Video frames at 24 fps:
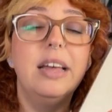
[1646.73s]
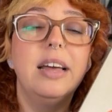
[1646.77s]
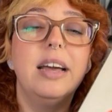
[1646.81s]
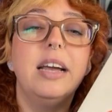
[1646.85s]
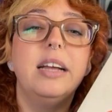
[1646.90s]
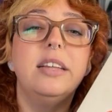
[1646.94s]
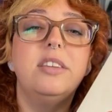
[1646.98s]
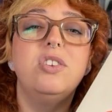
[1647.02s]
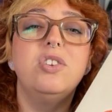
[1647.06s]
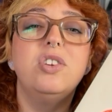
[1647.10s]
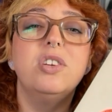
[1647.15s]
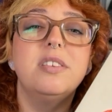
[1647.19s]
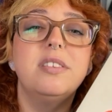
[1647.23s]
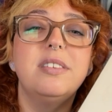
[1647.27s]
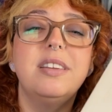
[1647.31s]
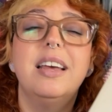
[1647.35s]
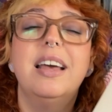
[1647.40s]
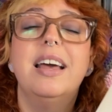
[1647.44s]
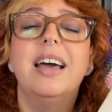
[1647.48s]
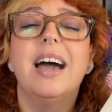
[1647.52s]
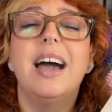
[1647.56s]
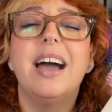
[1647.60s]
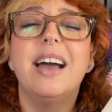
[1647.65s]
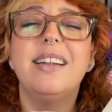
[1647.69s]
It's just
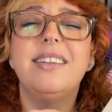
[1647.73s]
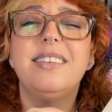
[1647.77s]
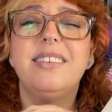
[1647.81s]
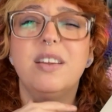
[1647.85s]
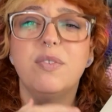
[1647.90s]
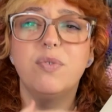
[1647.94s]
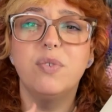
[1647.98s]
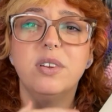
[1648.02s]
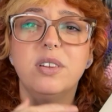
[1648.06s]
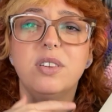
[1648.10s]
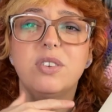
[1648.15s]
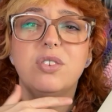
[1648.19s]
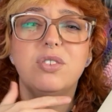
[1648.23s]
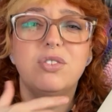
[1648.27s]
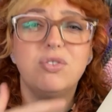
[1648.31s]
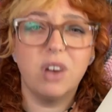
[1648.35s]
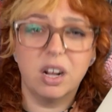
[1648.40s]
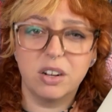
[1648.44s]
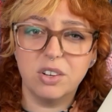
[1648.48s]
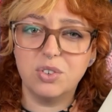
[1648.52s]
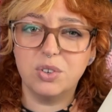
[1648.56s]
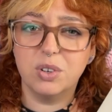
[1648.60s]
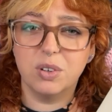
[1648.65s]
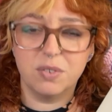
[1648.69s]
a different
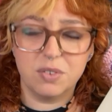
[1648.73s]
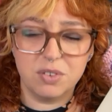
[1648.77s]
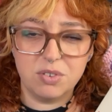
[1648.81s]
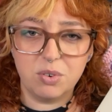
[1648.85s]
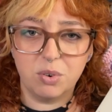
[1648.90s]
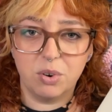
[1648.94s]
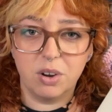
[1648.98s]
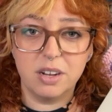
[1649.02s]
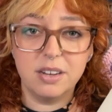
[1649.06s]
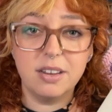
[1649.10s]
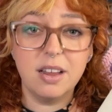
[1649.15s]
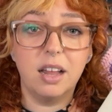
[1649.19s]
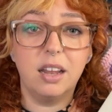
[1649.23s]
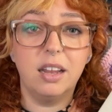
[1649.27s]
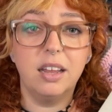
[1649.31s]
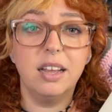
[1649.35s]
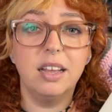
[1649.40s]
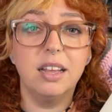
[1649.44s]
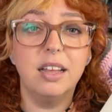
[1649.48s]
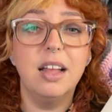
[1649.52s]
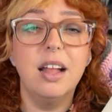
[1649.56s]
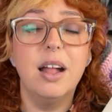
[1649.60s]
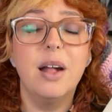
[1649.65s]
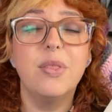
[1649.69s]
structure of
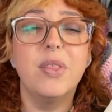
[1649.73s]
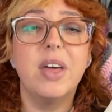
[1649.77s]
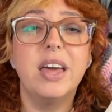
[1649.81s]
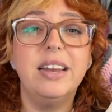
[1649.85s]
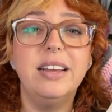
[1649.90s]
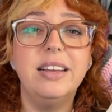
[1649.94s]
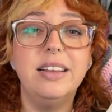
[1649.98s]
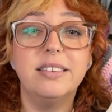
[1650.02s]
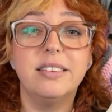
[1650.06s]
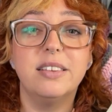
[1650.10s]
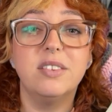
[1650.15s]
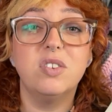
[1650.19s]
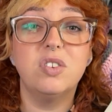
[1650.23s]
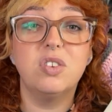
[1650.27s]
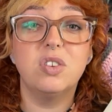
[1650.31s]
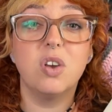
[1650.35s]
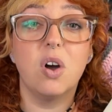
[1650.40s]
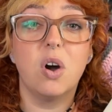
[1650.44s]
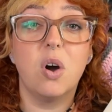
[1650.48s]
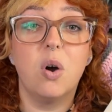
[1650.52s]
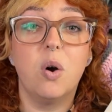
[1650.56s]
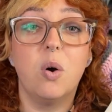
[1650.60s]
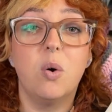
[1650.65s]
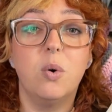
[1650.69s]
storytelling that isn't
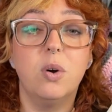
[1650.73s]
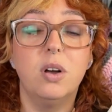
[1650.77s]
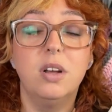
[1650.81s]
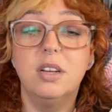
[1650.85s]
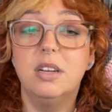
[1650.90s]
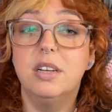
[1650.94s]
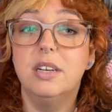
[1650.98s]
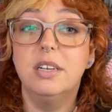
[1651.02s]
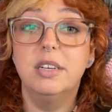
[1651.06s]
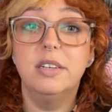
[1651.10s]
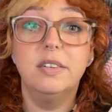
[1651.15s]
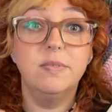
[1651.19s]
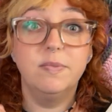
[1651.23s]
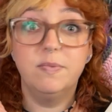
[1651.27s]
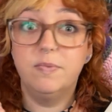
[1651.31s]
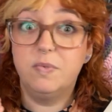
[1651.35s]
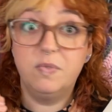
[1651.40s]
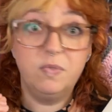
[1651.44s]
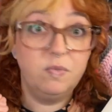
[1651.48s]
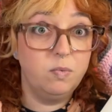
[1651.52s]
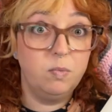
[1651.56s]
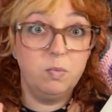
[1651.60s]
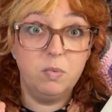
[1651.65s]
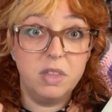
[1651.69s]
so
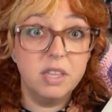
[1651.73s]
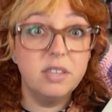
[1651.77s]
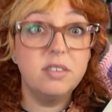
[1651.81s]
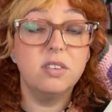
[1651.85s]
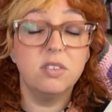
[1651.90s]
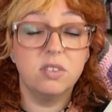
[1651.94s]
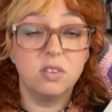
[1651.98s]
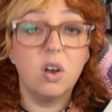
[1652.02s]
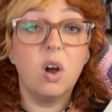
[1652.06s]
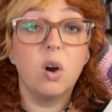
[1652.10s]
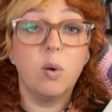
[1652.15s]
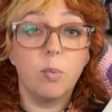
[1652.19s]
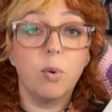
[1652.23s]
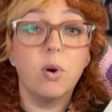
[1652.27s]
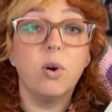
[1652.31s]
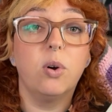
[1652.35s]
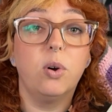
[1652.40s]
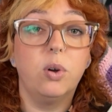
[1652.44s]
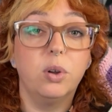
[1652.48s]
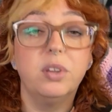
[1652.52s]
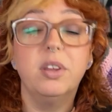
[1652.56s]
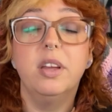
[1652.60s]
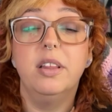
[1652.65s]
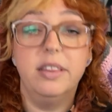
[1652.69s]
this is our
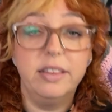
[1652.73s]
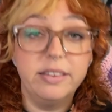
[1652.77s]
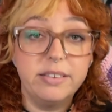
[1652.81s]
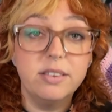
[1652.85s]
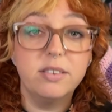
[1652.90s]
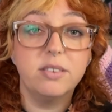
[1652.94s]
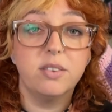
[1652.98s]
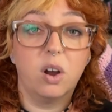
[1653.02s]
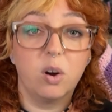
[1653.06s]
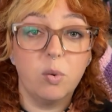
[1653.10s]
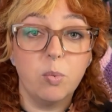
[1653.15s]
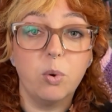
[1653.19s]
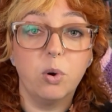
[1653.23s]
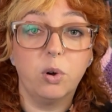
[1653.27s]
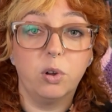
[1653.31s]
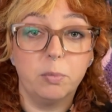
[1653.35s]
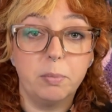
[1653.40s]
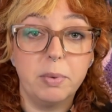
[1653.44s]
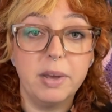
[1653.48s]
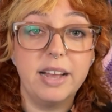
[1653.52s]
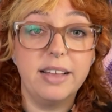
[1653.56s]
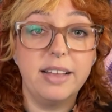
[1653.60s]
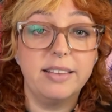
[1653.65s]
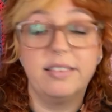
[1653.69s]
world and this is our world
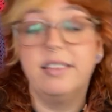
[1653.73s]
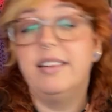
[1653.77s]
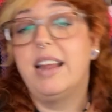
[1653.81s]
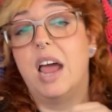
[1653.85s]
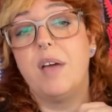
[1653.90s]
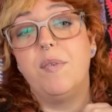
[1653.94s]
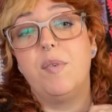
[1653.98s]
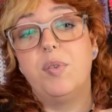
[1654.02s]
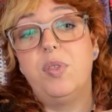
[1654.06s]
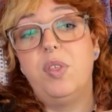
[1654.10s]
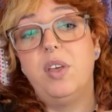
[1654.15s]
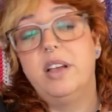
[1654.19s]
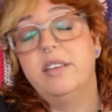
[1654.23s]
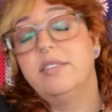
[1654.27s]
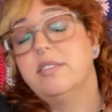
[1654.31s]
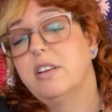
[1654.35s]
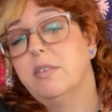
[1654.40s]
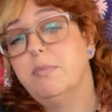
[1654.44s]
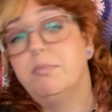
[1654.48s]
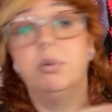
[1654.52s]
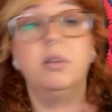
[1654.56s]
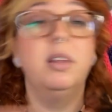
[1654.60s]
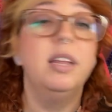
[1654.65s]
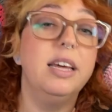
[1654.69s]
base and everything is
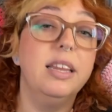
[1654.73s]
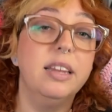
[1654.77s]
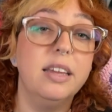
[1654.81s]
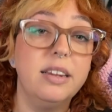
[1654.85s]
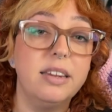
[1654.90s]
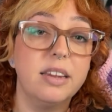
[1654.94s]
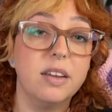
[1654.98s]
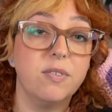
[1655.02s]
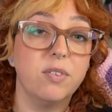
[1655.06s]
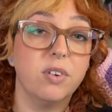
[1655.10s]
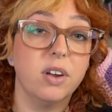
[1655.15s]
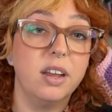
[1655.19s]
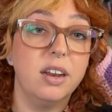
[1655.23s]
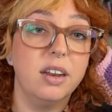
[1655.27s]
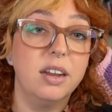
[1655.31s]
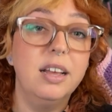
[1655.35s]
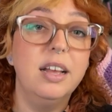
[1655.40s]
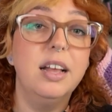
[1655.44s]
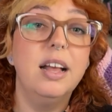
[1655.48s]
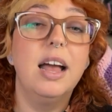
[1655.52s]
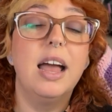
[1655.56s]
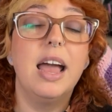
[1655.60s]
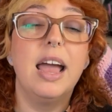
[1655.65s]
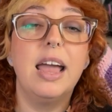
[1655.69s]
completely different
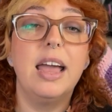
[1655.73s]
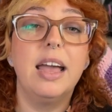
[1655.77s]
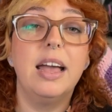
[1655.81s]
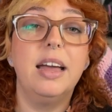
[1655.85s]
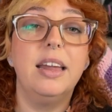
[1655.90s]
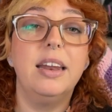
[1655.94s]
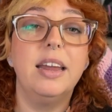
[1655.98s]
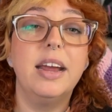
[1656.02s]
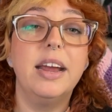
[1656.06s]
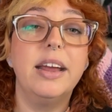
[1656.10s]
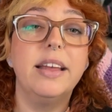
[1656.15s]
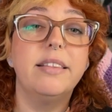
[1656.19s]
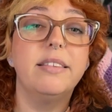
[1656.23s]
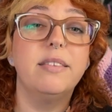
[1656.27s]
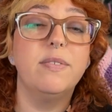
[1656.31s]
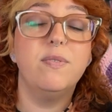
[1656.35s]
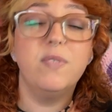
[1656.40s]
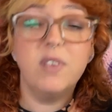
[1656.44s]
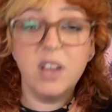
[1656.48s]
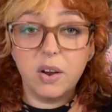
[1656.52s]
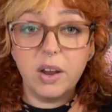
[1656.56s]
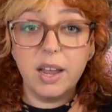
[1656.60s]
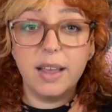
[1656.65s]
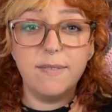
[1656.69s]
and it's
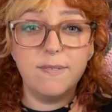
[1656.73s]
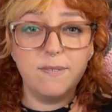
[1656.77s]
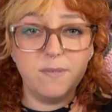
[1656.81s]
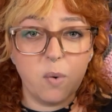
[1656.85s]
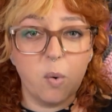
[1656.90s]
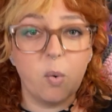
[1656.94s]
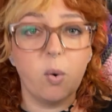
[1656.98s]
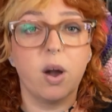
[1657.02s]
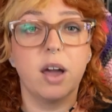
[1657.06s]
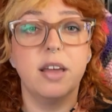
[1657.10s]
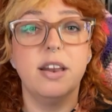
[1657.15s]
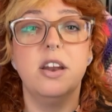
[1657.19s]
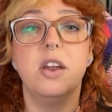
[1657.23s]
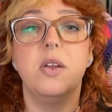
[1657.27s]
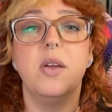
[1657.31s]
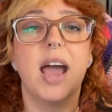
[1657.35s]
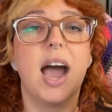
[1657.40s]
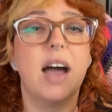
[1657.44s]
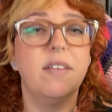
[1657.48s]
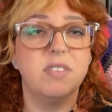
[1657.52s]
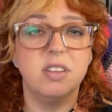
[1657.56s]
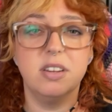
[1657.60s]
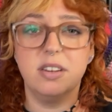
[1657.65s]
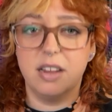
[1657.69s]
very foreign and you
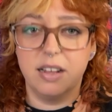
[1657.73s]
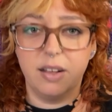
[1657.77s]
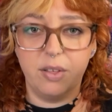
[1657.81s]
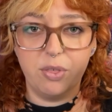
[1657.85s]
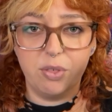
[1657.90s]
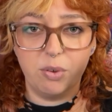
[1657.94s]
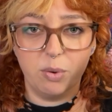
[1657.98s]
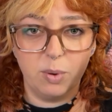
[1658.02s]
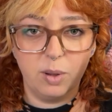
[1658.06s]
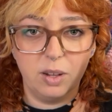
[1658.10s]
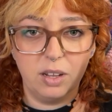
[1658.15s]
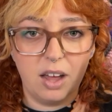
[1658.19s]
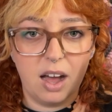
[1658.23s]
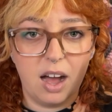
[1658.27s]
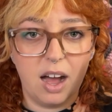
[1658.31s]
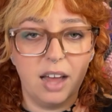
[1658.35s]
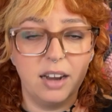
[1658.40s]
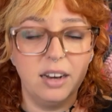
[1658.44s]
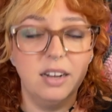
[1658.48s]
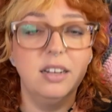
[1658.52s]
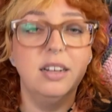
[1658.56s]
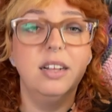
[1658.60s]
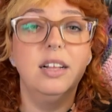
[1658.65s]
have to dig through a lot.